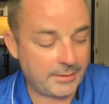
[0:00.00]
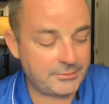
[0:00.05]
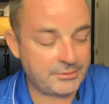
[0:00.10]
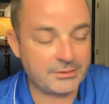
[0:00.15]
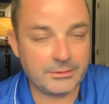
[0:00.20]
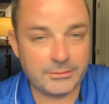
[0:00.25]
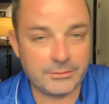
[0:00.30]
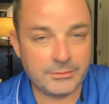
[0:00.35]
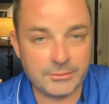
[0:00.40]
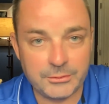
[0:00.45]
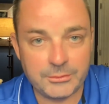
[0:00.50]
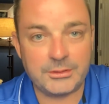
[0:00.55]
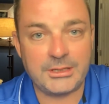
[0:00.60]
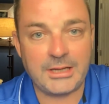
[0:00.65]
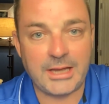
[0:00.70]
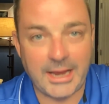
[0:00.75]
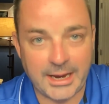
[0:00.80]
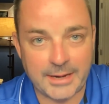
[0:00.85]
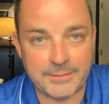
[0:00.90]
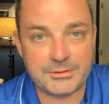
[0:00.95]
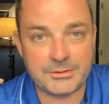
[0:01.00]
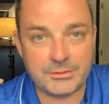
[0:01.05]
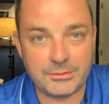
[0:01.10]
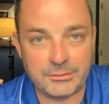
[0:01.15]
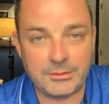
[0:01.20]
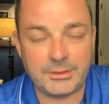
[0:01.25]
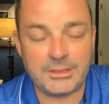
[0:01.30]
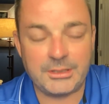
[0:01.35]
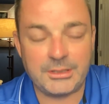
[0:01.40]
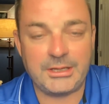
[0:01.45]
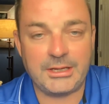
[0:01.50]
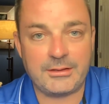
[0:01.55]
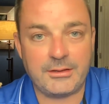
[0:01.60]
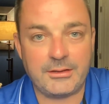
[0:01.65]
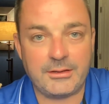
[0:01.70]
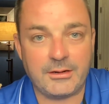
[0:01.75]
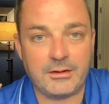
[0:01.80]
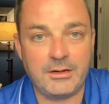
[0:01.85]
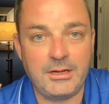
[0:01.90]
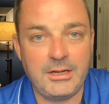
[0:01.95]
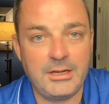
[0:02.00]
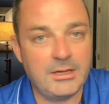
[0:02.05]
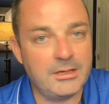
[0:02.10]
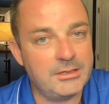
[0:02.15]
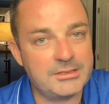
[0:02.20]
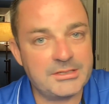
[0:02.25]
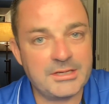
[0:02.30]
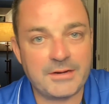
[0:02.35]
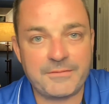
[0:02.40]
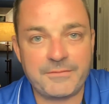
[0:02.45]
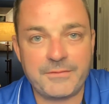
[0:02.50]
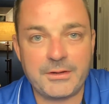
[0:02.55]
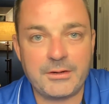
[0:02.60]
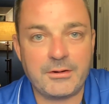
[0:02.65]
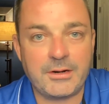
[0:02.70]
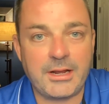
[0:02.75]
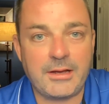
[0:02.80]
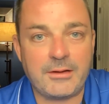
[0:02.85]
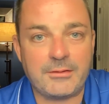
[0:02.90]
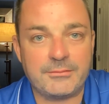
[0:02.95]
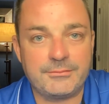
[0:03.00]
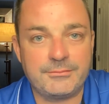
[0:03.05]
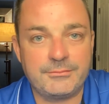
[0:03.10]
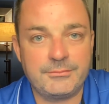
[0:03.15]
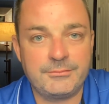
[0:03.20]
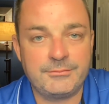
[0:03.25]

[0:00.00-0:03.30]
absolutely get there. You just got to figure it out.